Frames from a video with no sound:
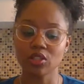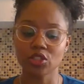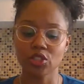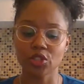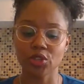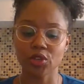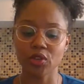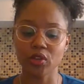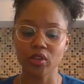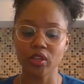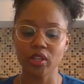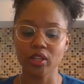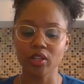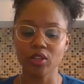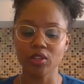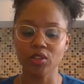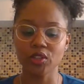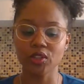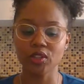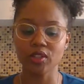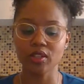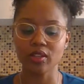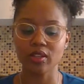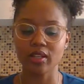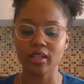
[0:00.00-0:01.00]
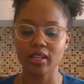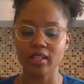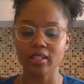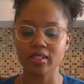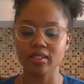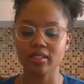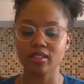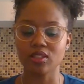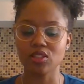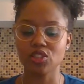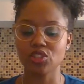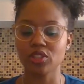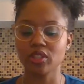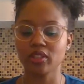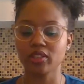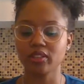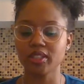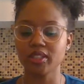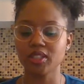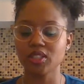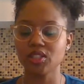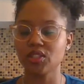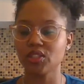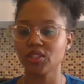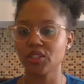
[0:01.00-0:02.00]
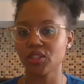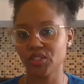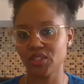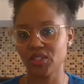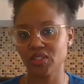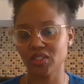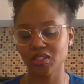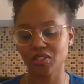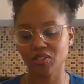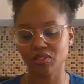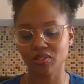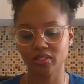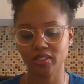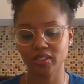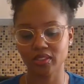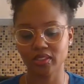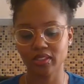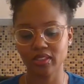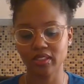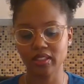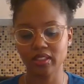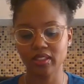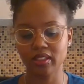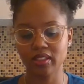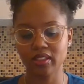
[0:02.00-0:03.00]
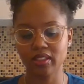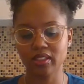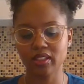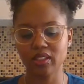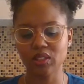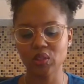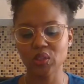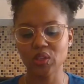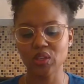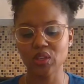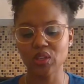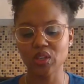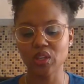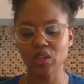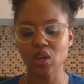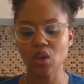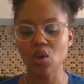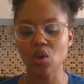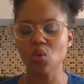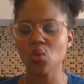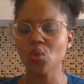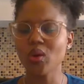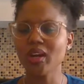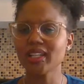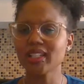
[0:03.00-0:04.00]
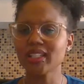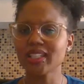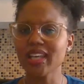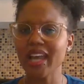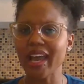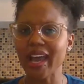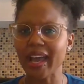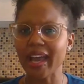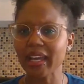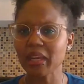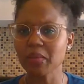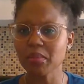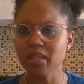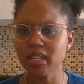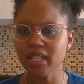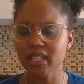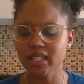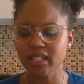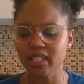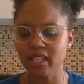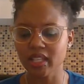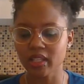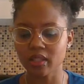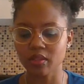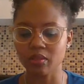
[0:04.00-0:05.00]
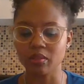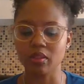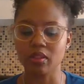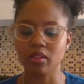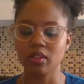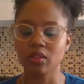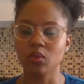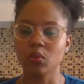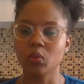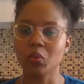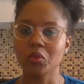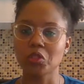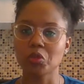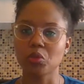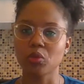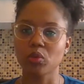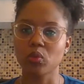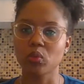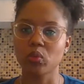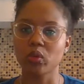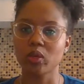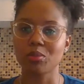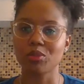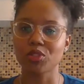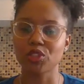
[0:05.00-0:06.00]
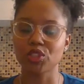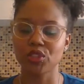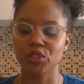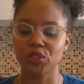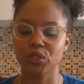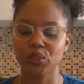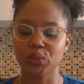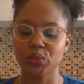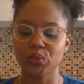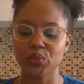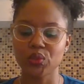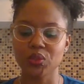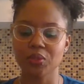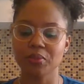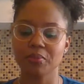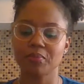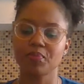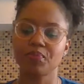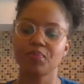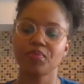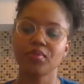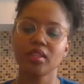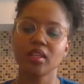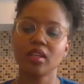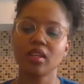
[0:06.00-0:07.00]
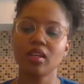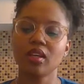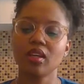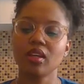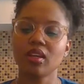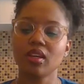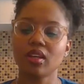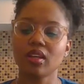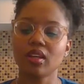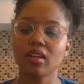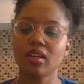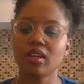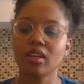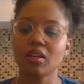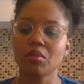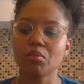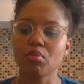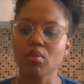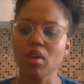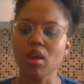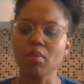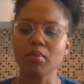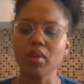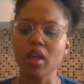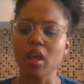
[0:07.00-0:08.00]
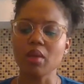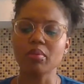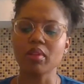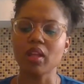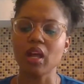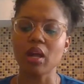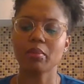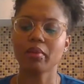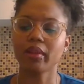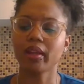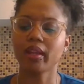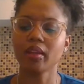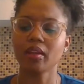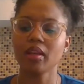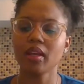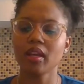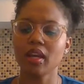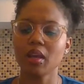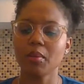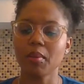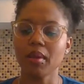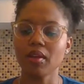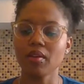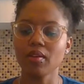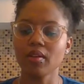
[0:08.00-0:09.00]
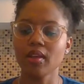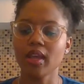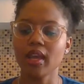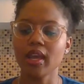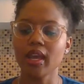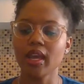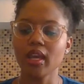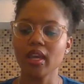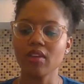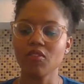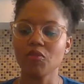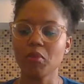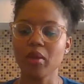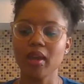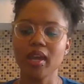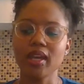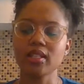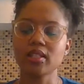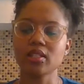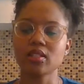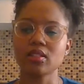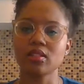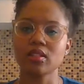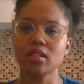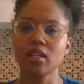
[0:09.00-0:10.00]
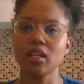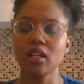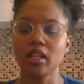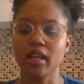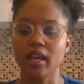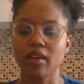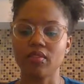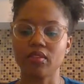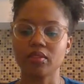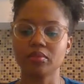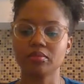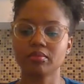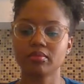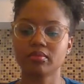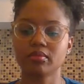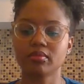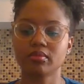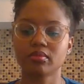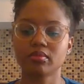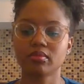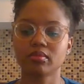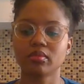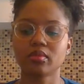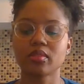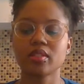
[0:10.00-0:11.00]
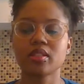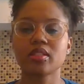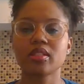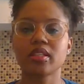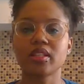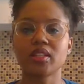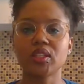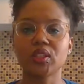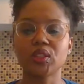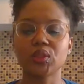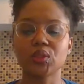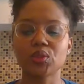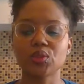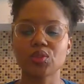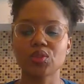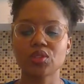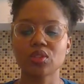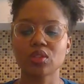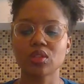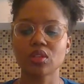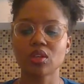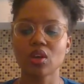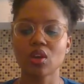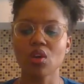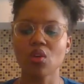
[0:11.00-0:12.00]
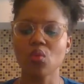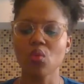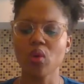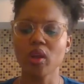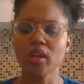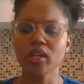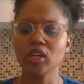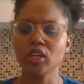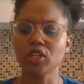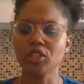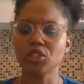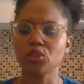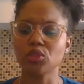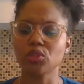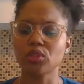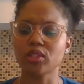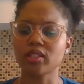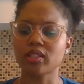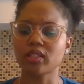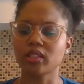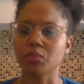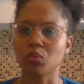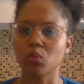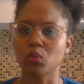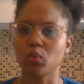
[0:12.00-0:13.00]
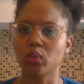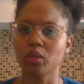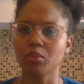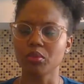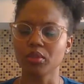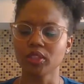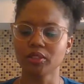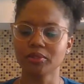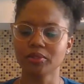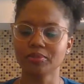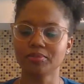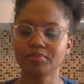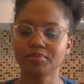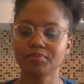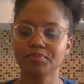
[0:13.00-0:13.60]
turning on her nest and chuckling to herself. What time is it? Whispered Wilbur to the goose. Probably about 11:30, said the goose. Why aren't you asleep, Wilbur?